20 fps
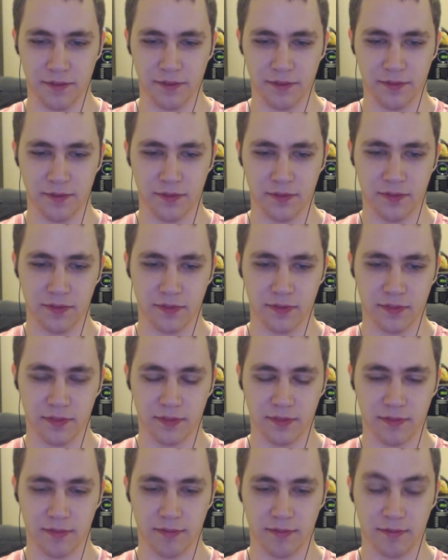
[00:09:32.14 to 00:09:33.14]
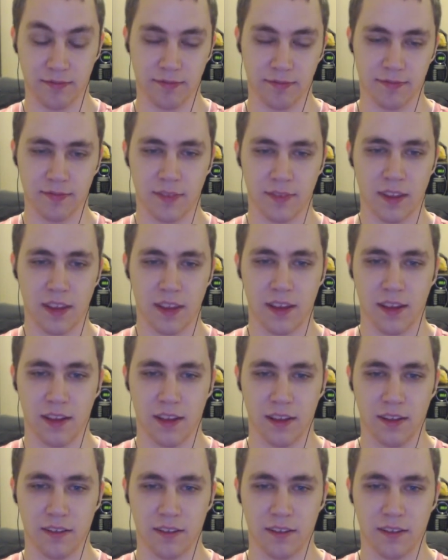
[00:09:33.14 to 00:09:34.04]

(silence)